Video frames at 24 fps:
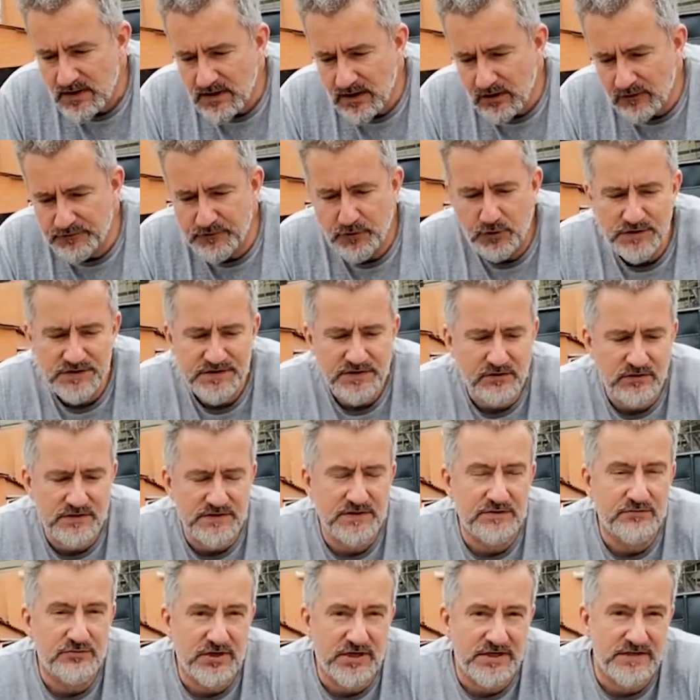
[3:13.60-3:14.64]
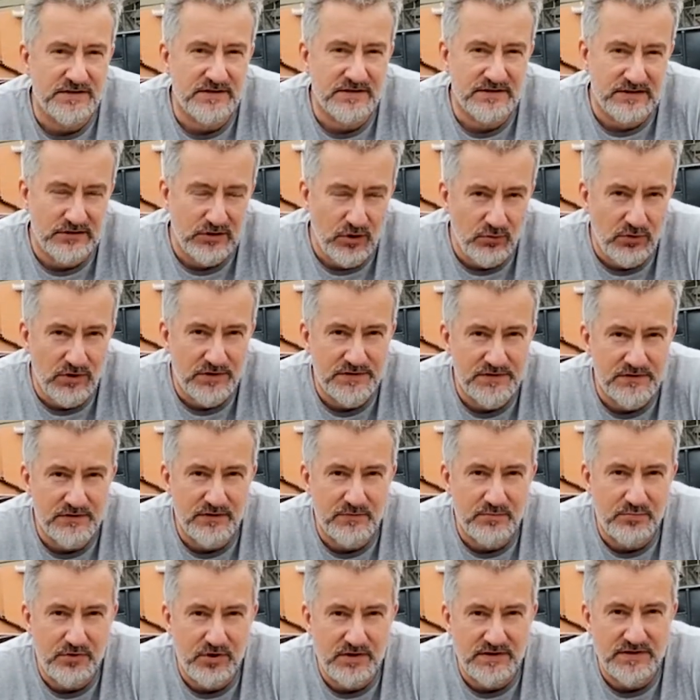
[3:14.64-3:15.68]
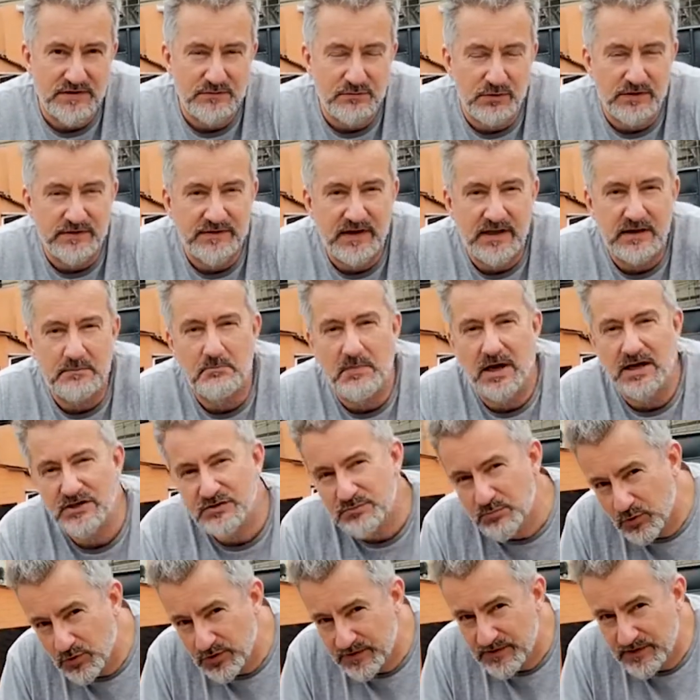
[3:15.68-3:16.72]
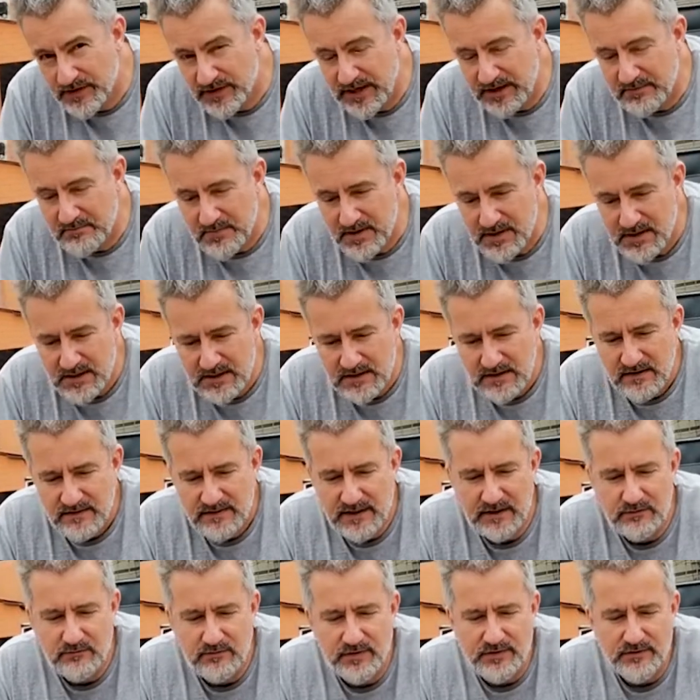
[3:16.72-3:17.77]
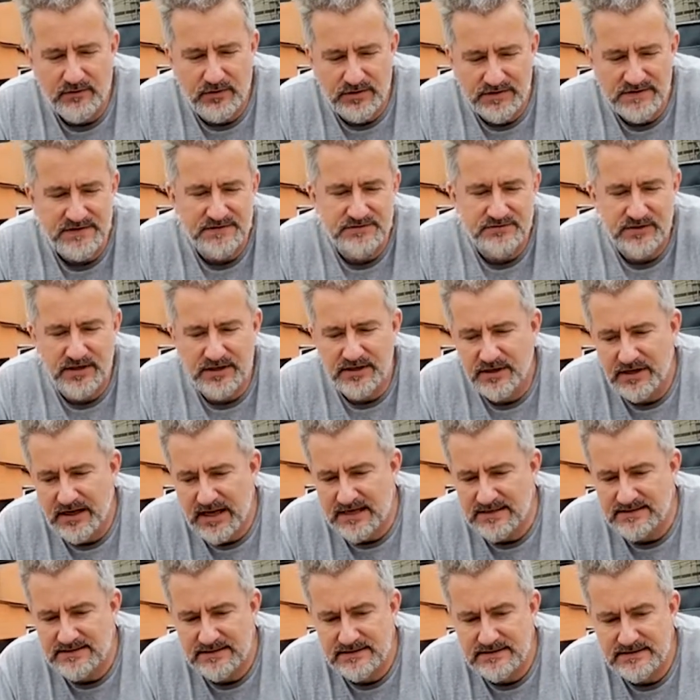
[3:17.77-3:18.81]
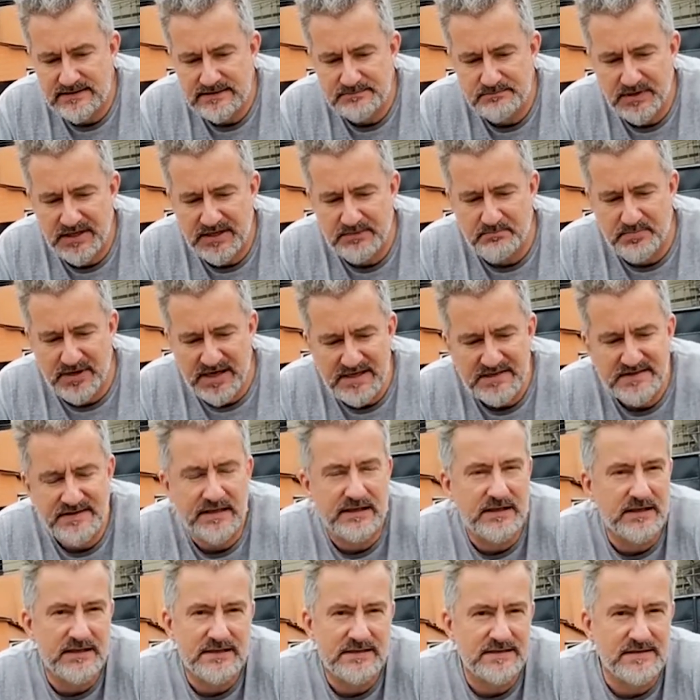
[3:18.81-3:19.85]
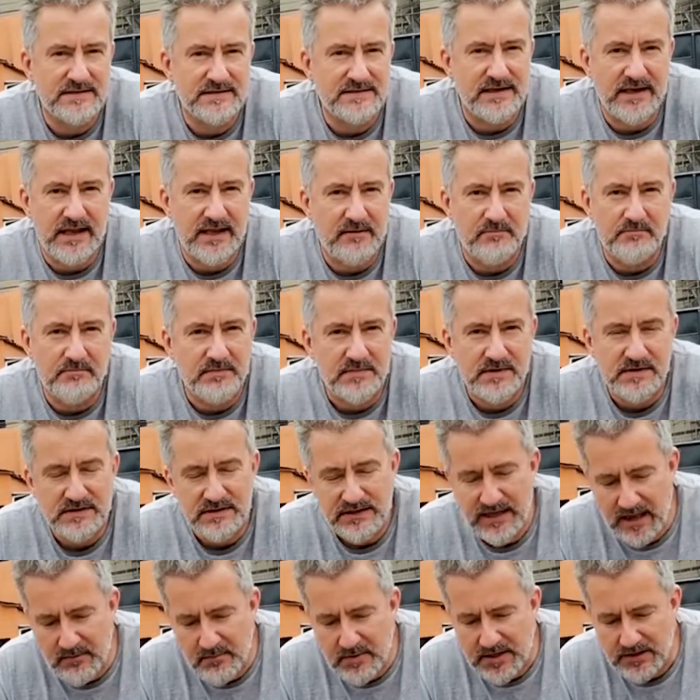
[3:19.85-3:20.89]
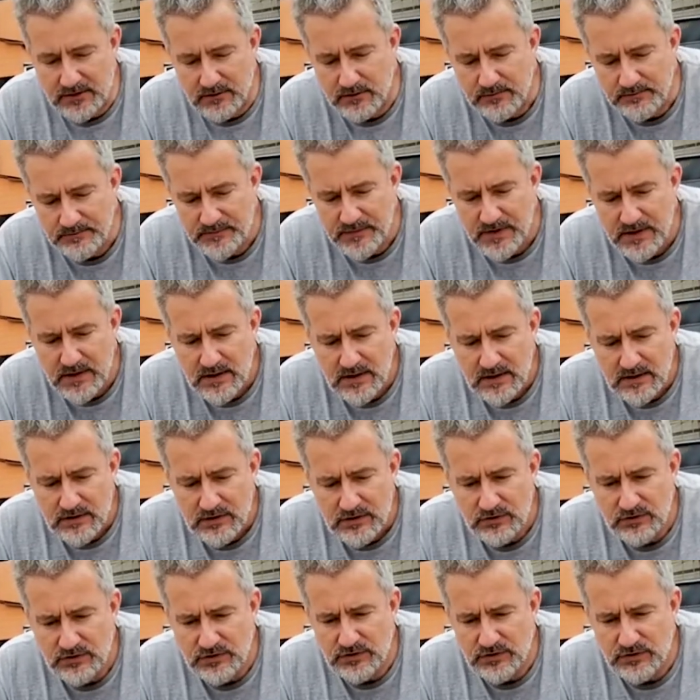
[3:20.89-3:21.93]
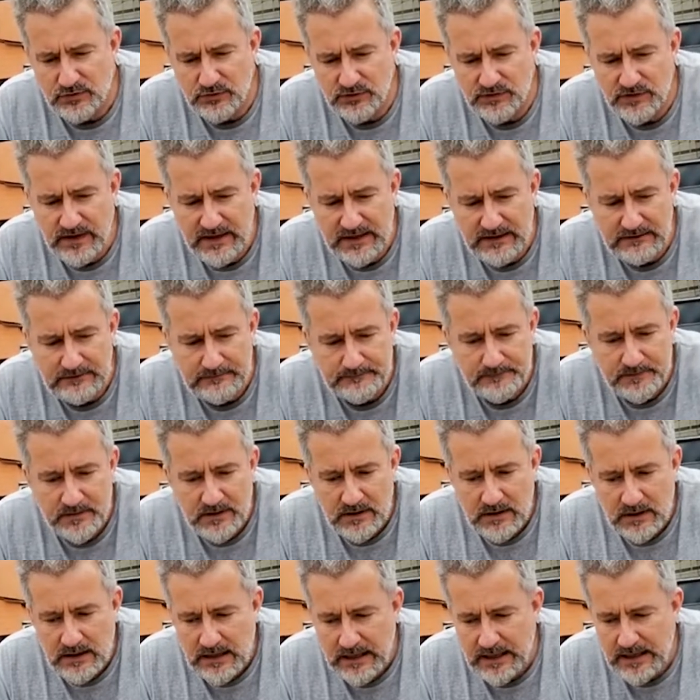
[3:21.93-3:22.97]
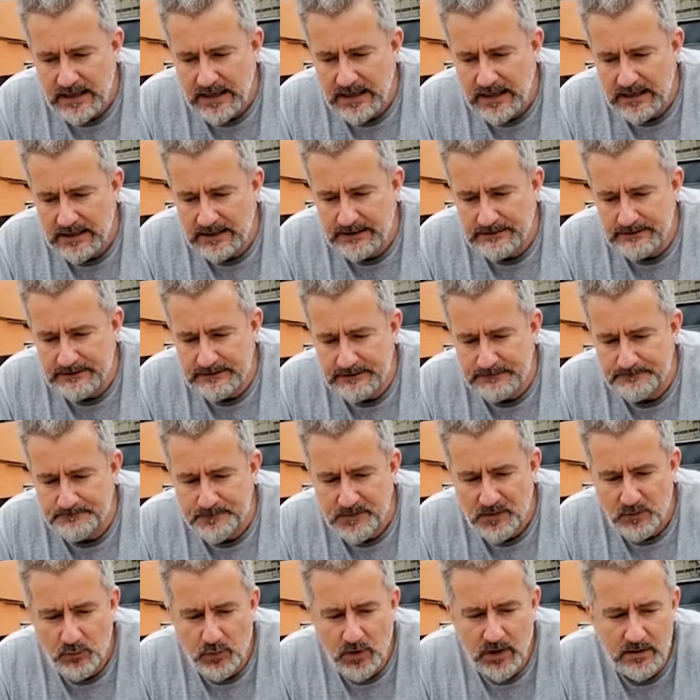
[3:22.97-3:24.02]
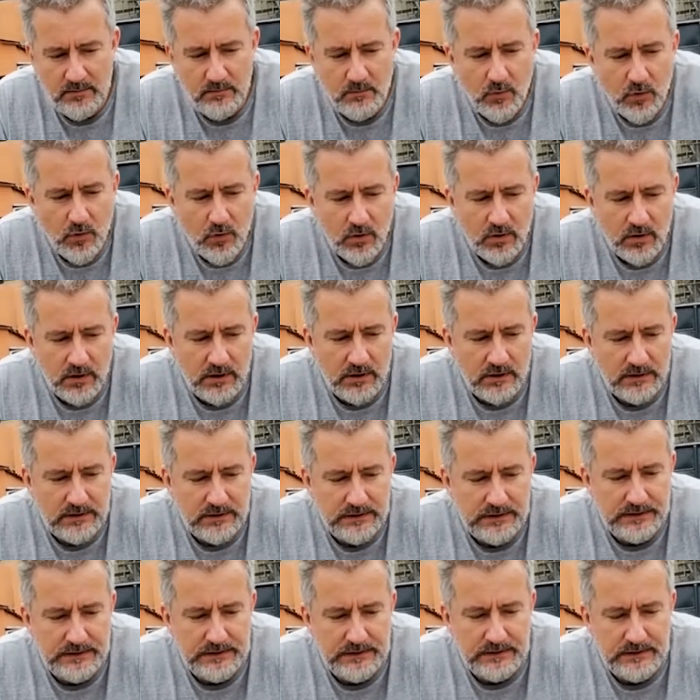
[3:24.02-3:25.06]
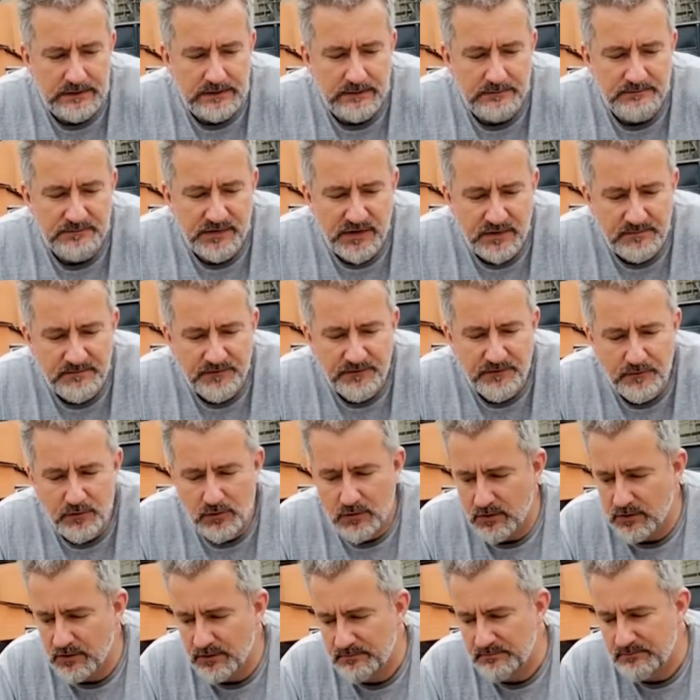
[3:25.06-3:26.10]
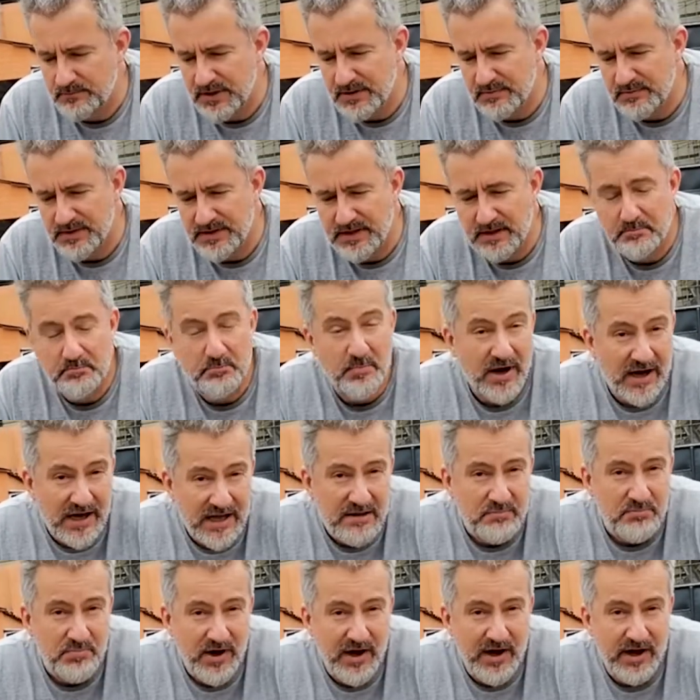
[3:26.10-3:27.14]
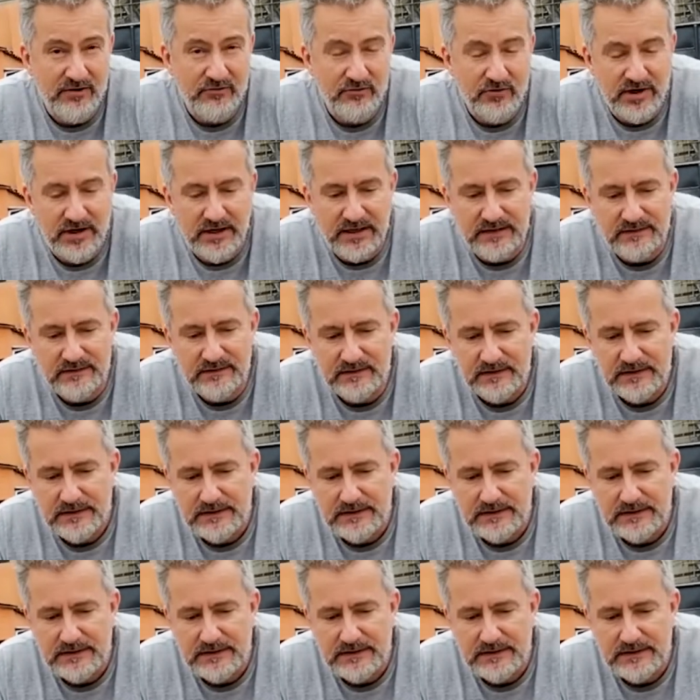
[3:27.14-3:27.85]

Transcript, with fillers: Of course, the concentration is lower, so the process will take much more time than with concentrated acids, but basically it's the same chemical. You can use that. And one more tip for people that buy pyrite: